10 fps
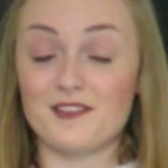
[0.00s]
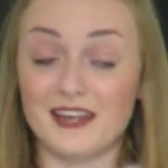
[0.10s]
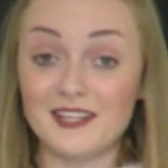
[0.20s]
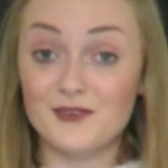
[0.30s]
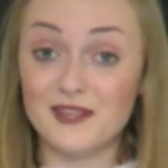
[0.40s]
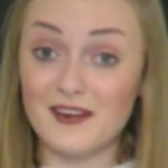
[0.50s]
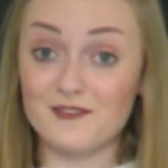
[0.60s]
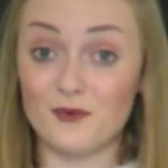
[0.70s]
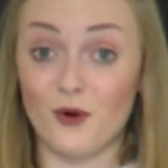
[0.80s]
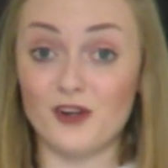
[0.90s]
thank you again
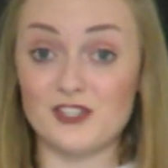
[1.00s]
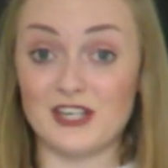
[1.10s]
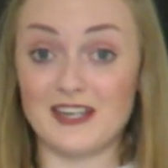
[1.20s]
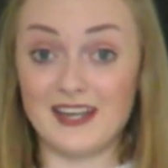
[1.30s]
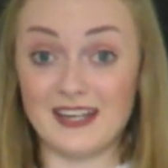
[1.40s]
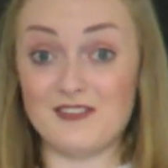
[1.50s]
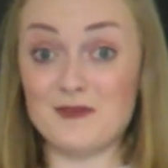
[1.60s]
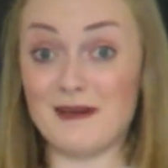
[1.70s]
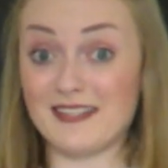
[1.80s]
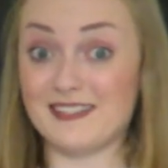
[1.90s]
for watching, and if
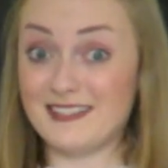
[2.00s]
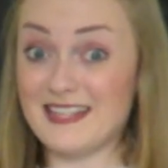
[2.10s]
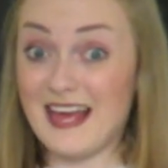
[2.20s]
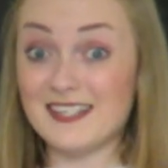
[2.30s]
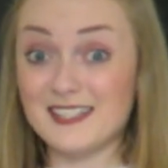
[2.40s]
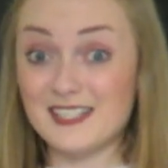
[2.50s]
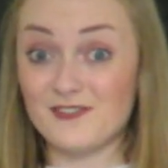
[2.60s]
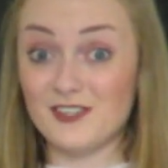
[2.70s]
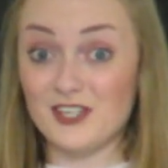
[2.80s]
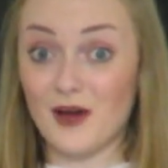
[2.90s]
you've made the end of this
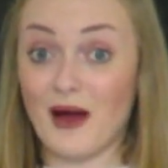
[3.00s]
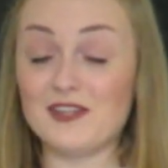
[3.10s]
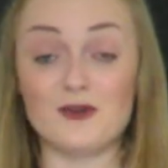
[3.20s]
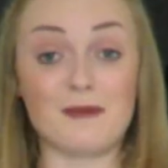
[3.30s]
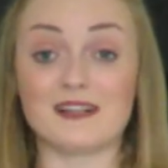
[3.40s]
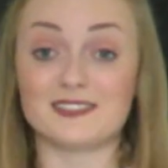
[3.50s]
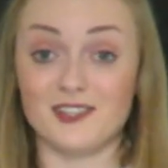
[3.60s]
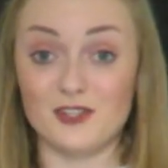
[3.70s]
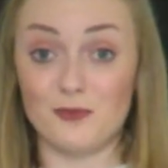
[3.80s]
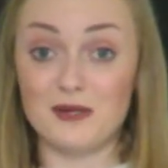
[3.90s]
video and you're about to
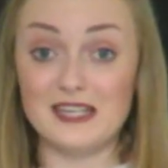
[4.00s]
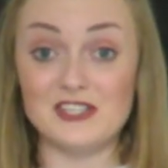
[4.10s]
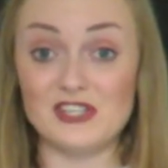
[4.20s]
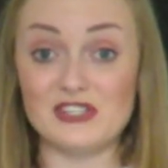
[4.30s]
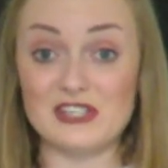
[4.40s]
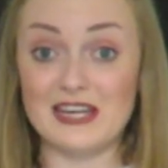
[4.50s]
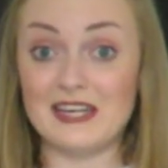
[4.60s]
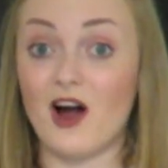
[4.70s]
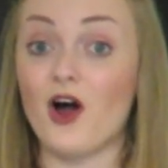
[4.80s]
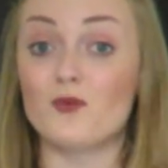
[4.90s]
start your
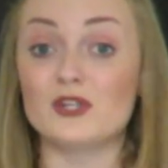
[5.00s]
Pgce, I